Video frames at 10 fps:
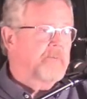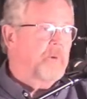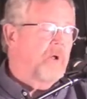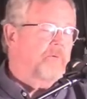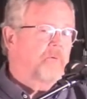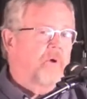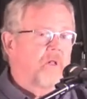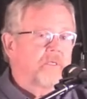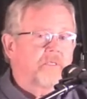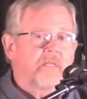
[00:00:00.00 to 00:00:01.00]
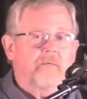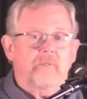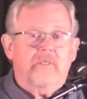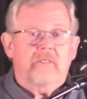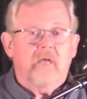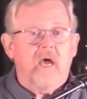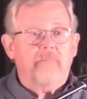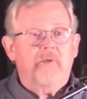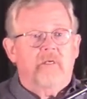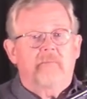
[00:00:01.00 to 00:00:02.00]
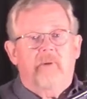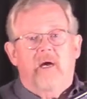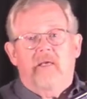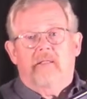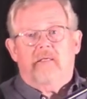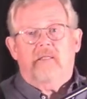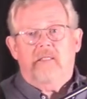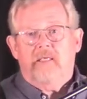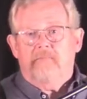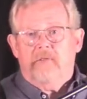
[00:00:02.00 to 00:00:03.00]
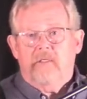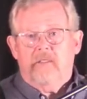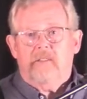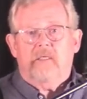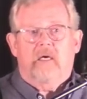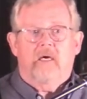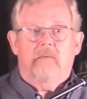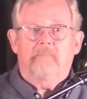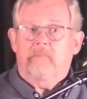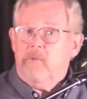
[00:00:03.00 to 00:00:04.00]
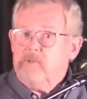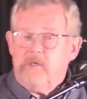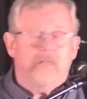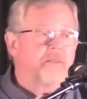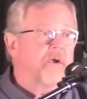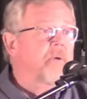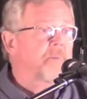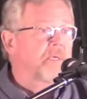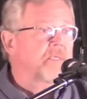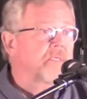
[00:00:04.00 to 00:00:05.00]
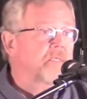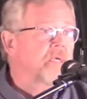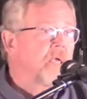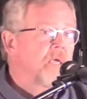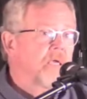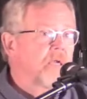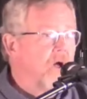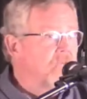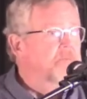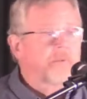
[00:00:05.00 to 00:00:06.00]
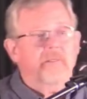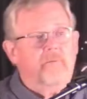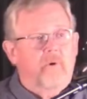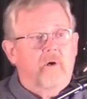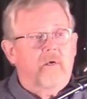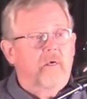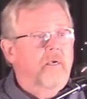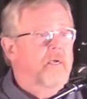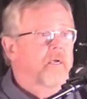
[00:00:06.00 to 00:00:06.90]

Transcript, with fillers: at Baldwin Wallace that it was adopted by the Cleveland um, music therapists in hospice work